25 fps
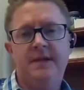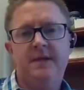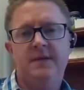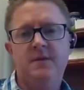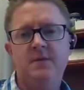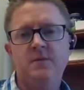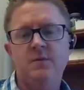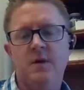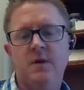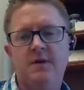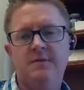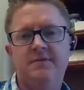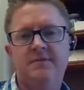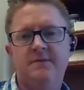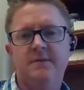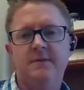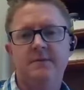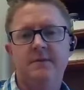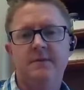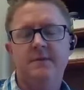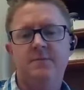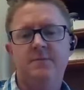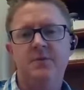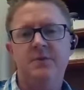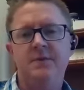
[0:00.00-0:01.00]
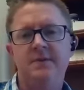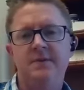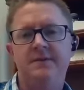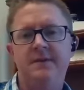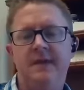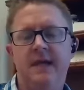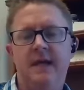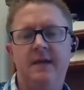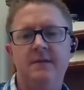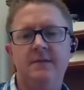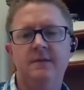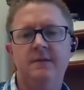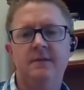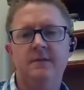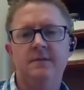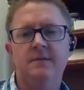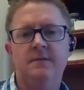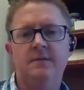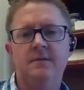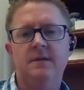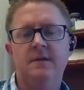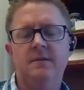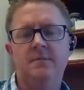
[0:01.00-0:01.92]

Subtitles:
you, Erin, for putting this together and